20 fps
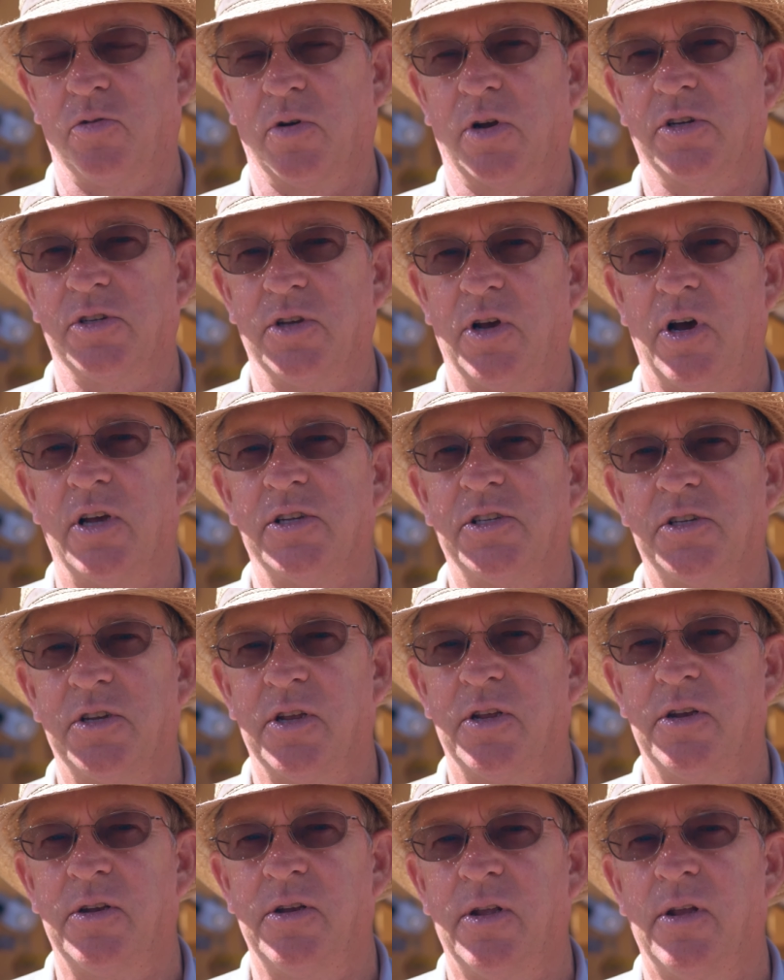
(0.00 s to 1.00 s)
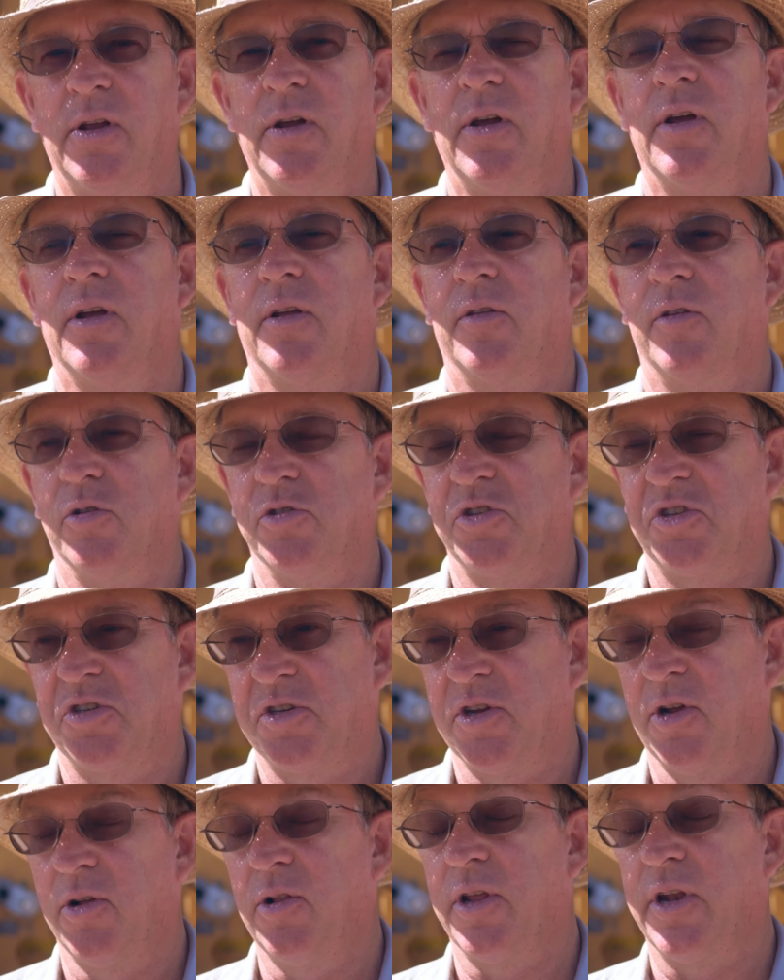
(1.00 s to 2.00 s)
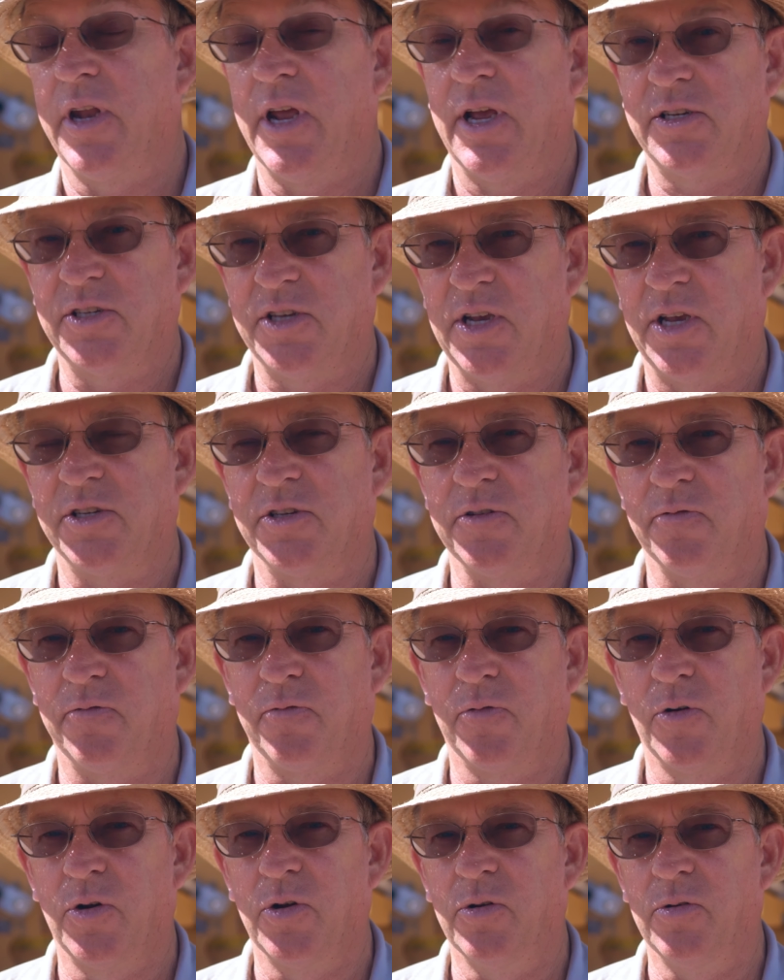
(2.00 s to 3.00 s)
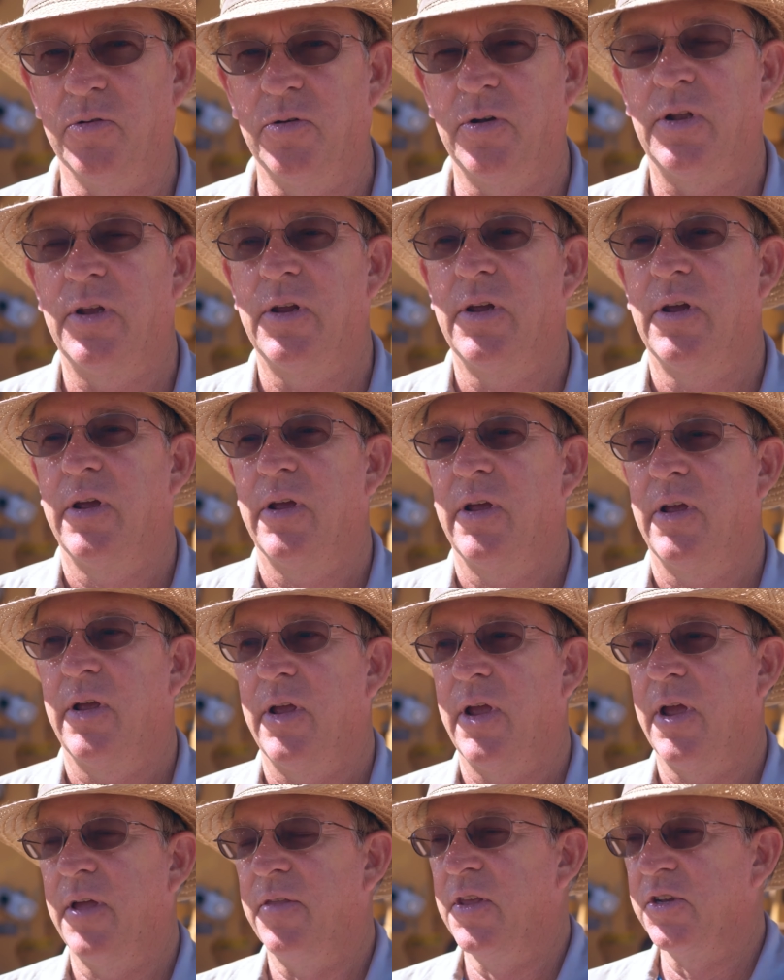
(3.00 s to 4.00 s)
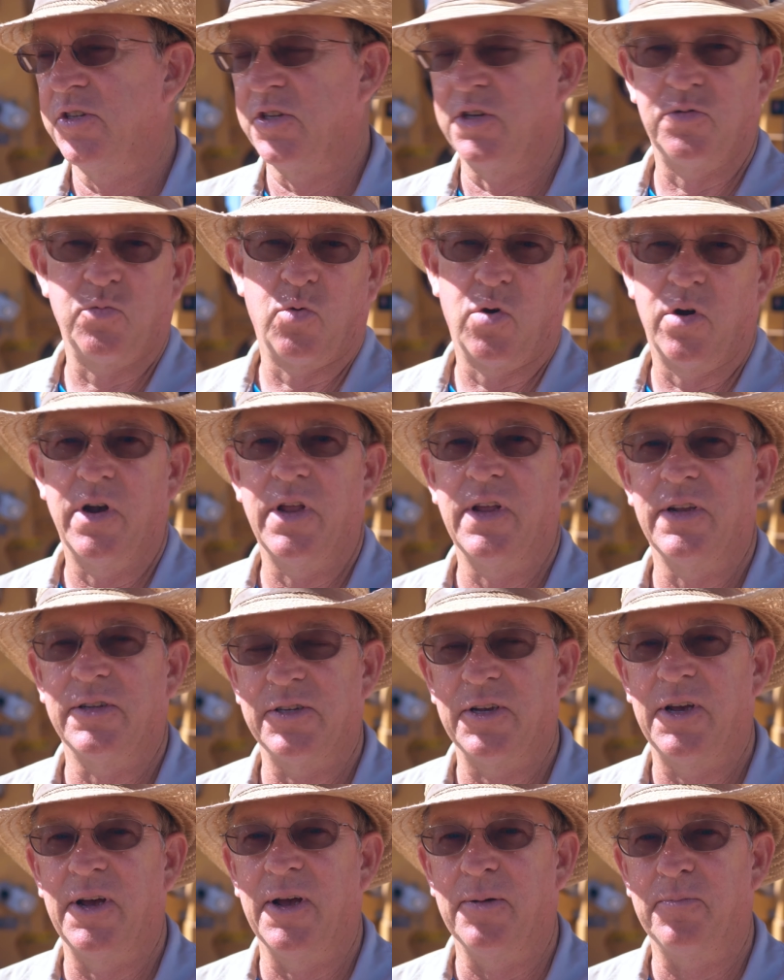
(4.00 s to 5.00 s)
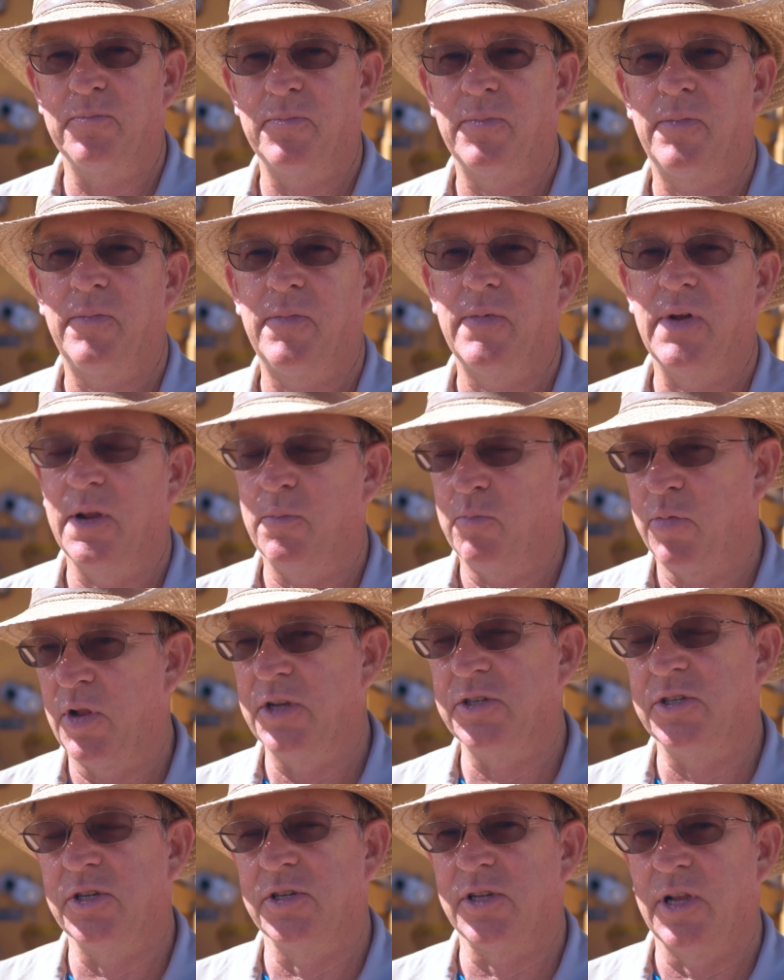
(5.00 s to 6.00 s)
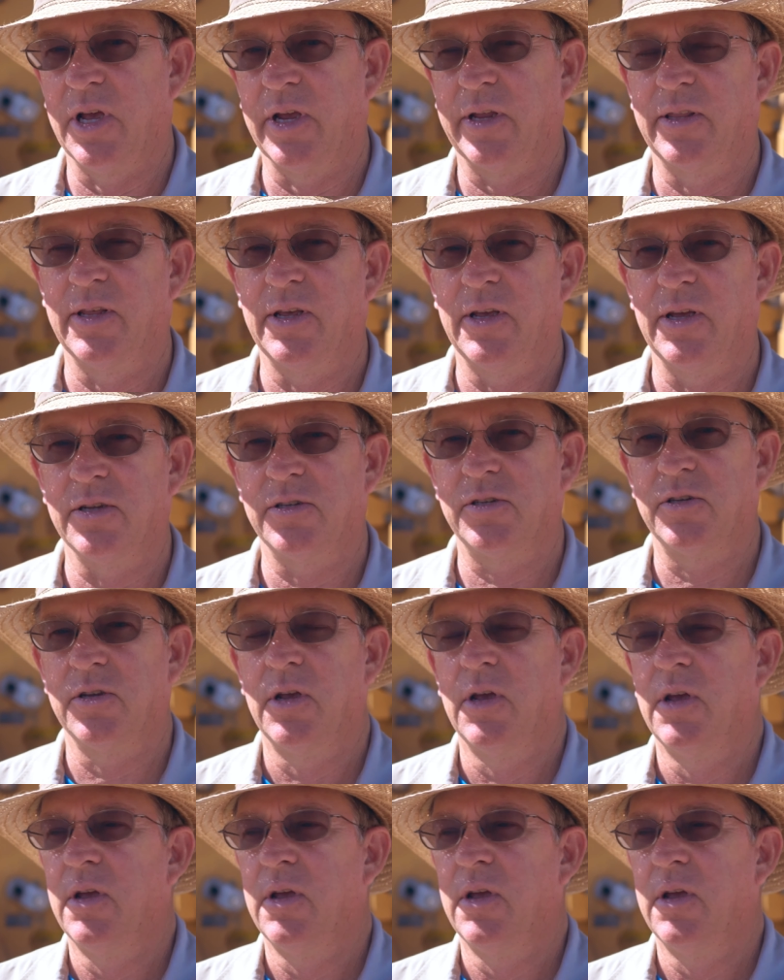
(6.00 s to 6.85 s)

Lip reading: are exhausted, there's still an excess of fruit, and this is where it ends up, in places like this.